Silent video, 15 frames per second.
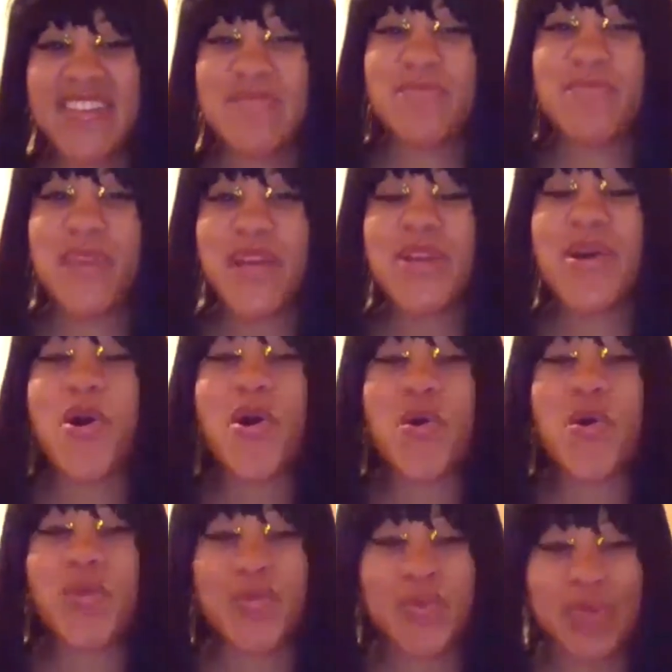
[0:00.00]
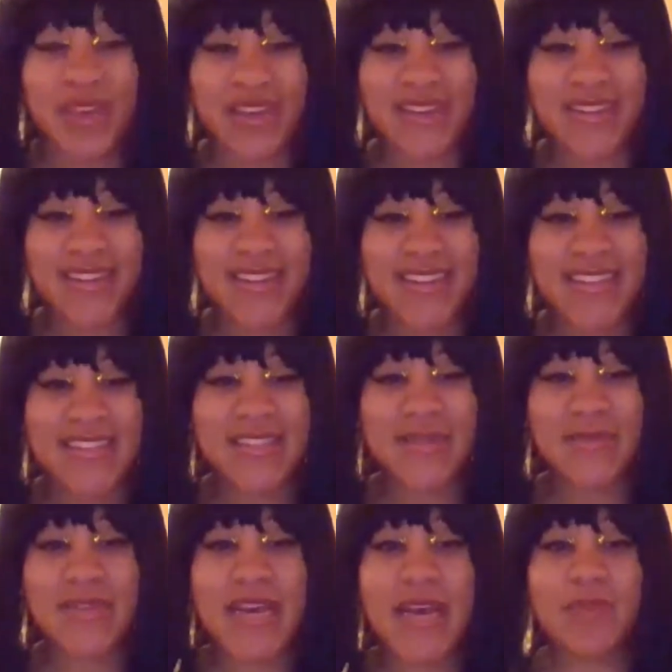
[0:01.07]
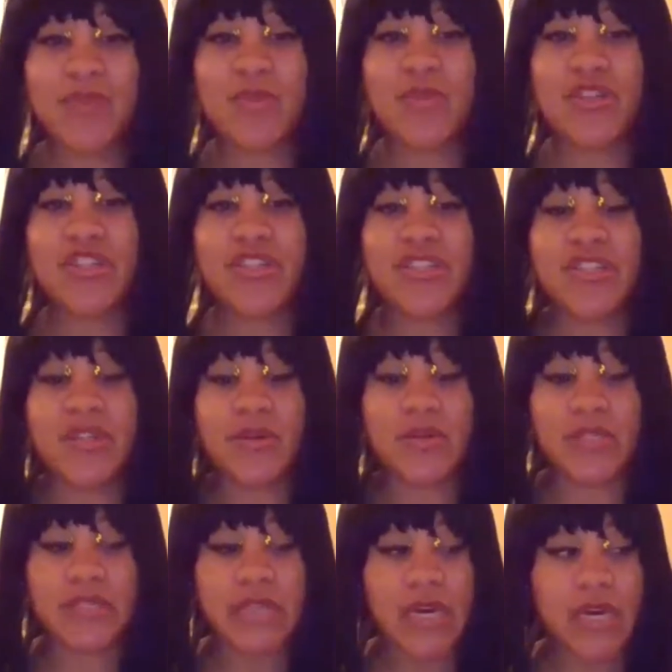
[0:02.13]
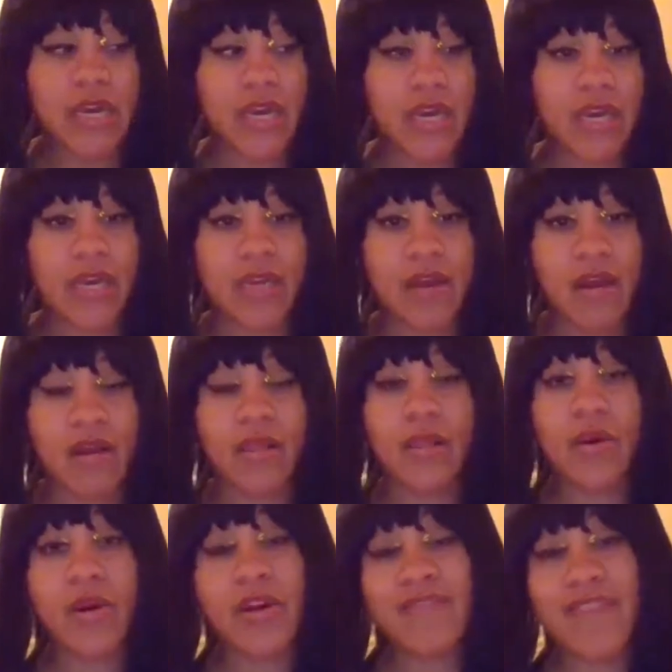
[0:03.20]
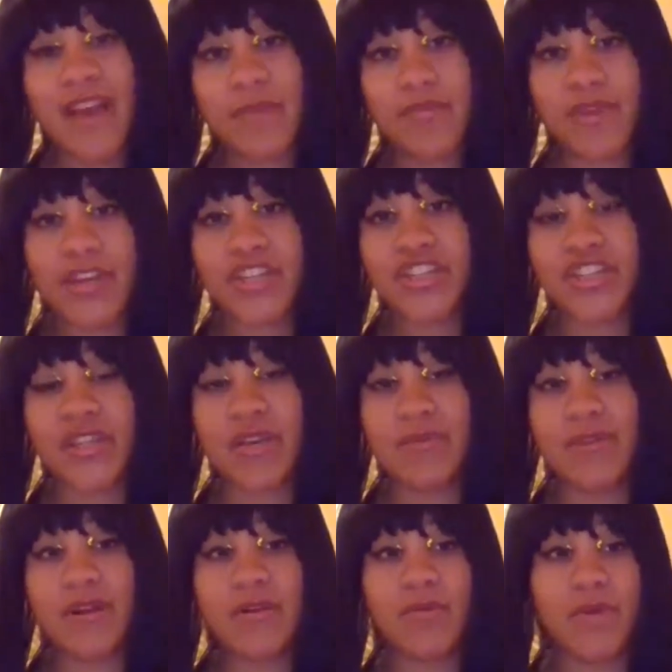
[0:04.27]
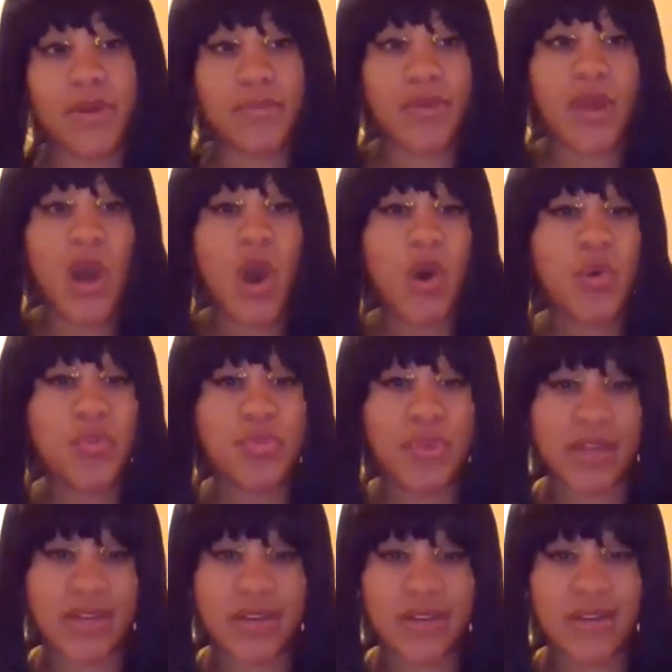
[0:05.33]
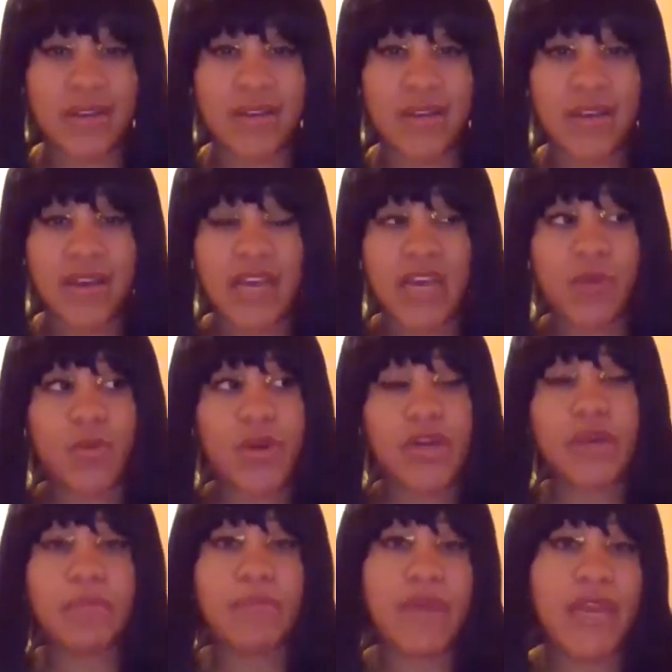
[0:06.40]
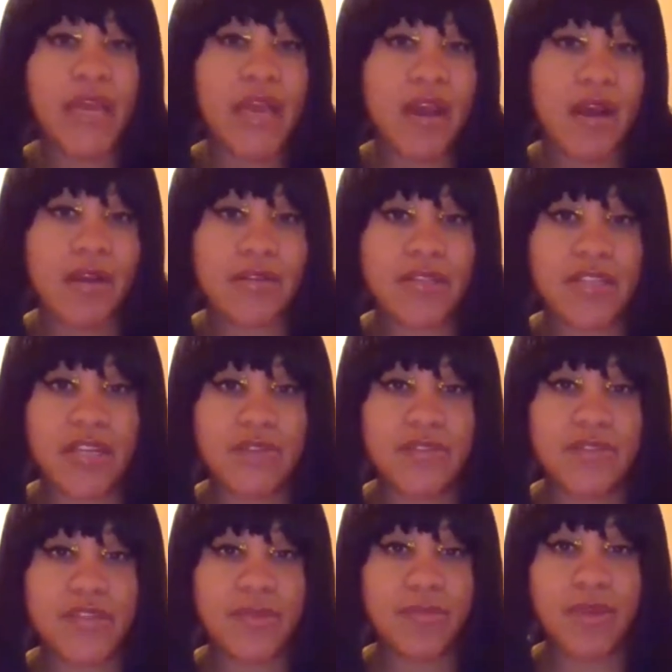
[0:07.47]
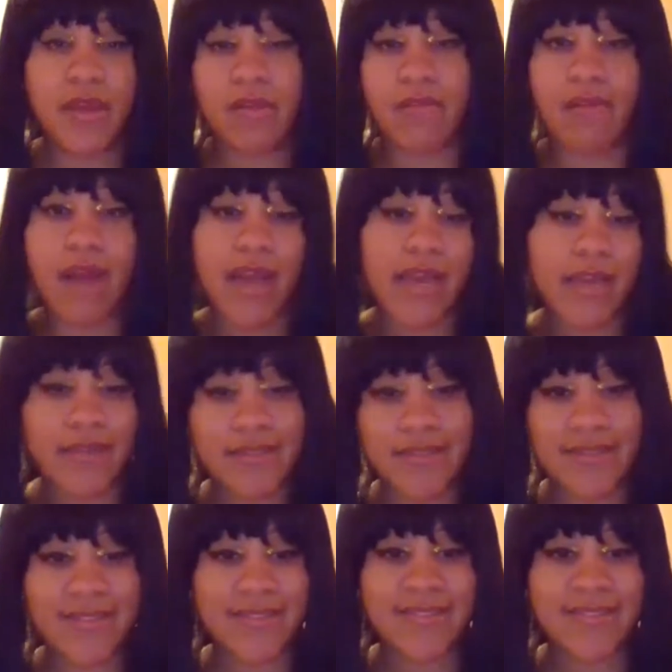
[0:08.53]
Being open. Sometimes we're just so stuck in our lower vibration that we don't want to be open and we're committing ourselves to being right.